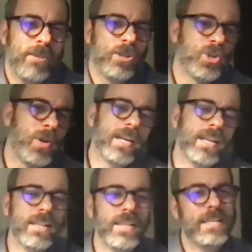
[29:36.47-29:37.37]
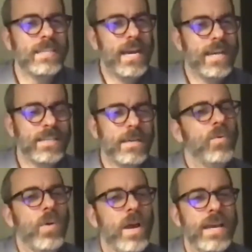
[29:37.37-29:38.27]
they're treated in the exact same
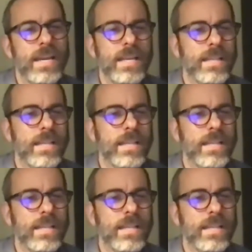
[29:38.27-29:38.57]
way